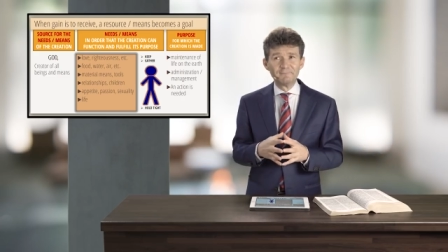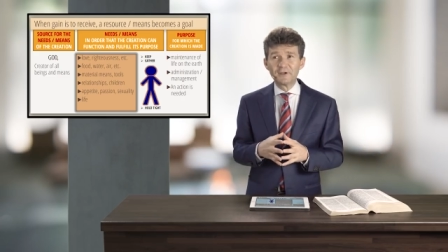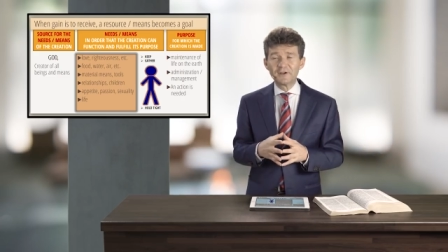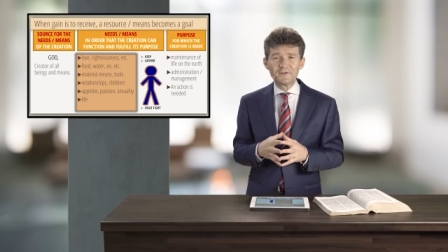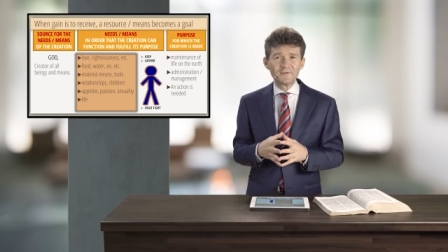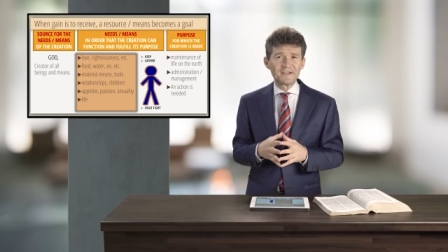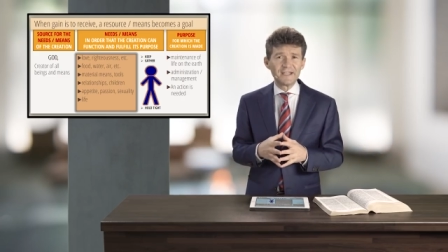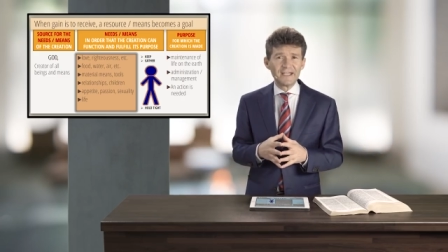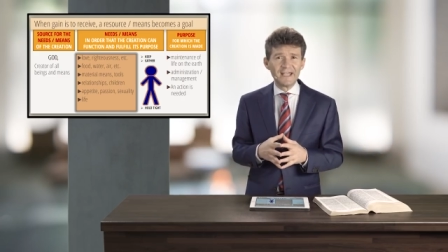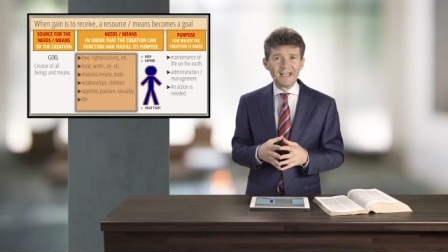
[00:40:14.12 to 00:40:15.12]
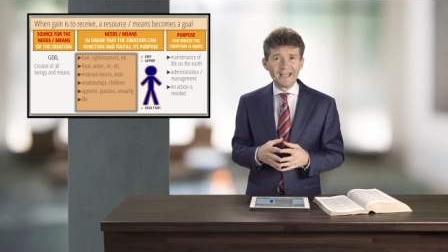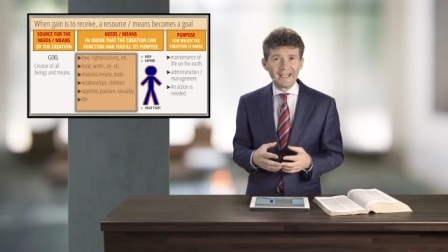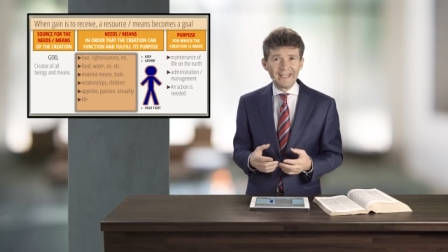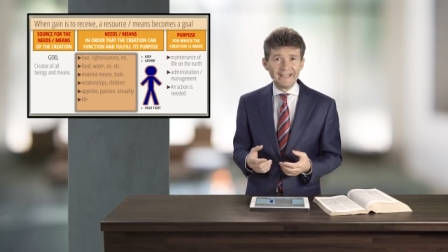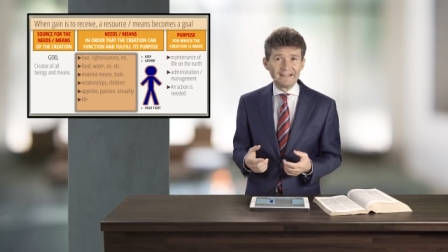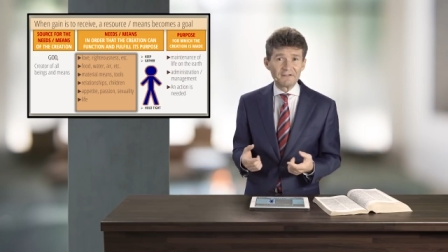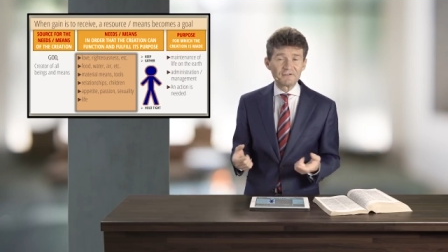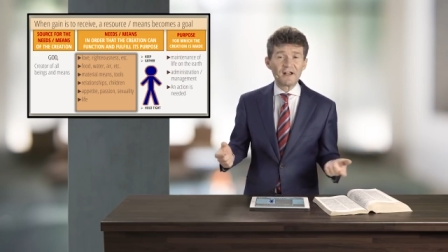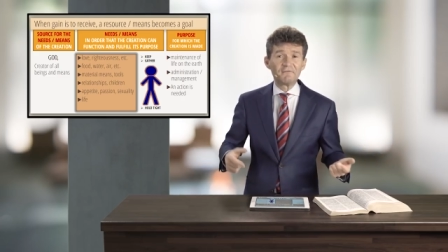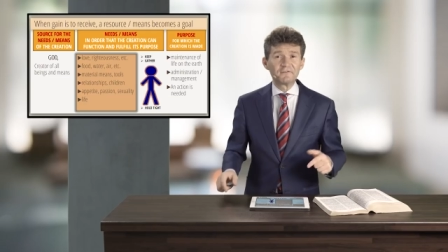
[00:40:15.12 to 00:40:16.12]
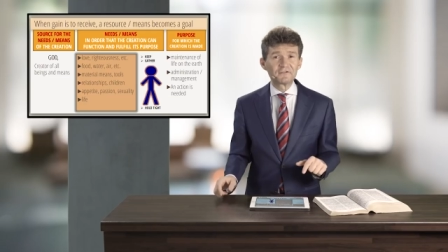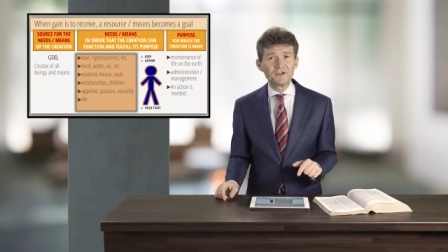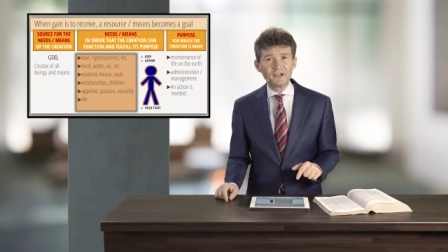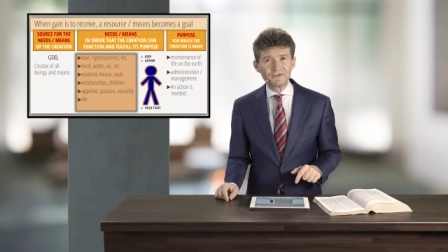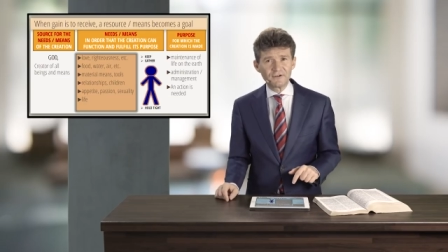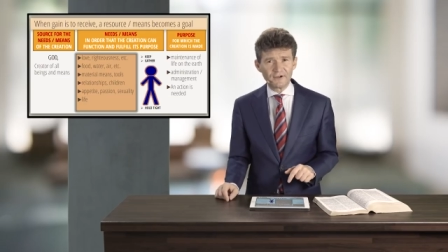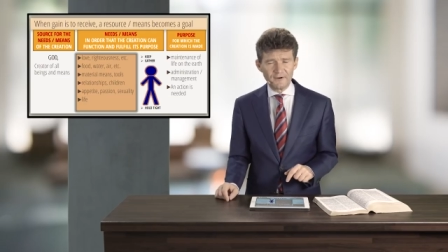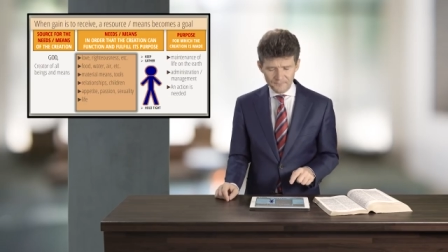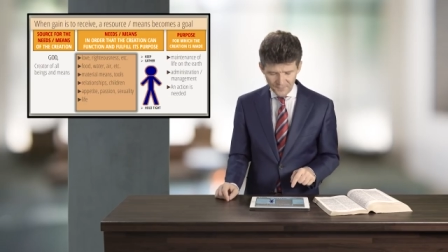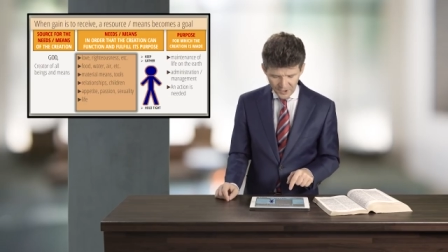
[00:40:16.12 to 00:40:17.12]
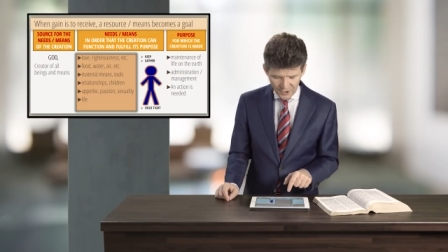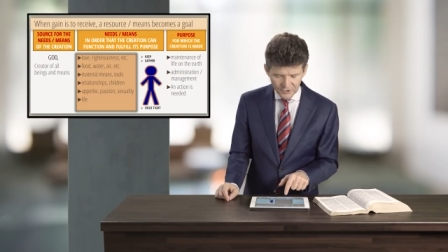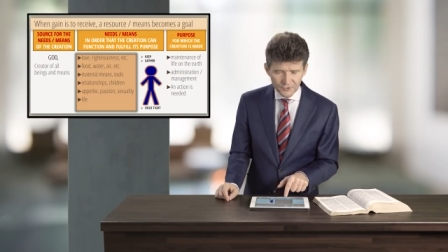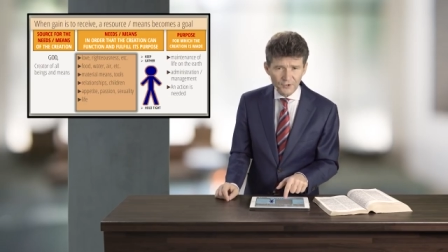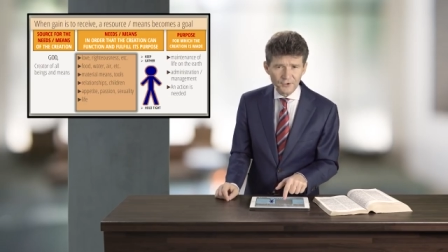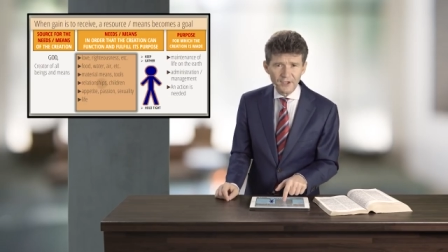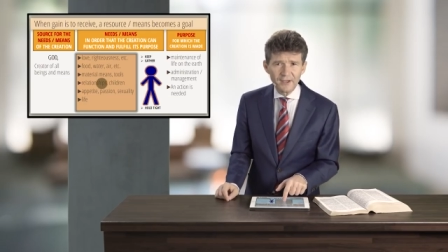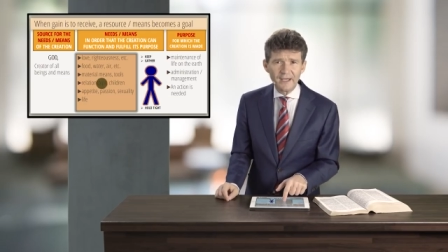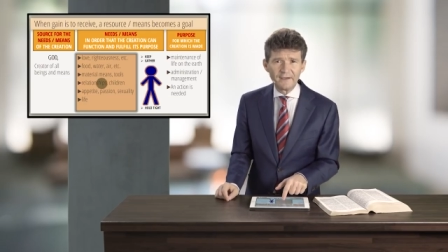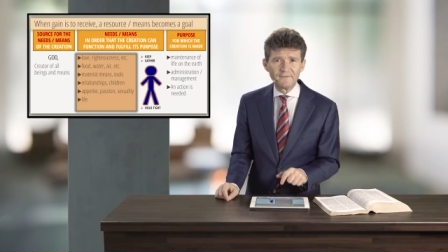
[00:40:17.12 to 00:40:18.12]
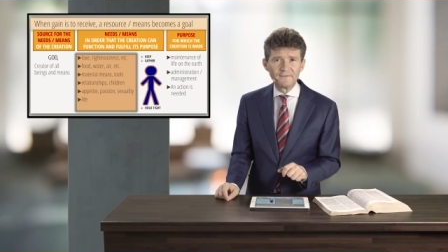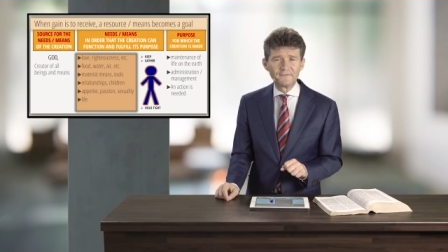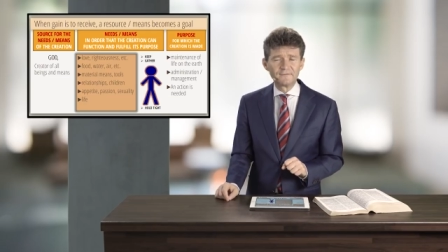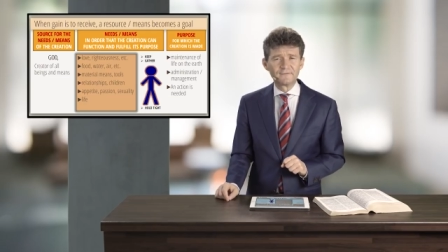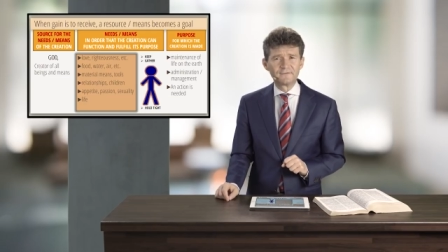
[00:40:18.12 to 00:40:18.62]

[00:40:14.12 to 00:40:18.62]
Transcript: Because you see, in the selfish nature, eternal life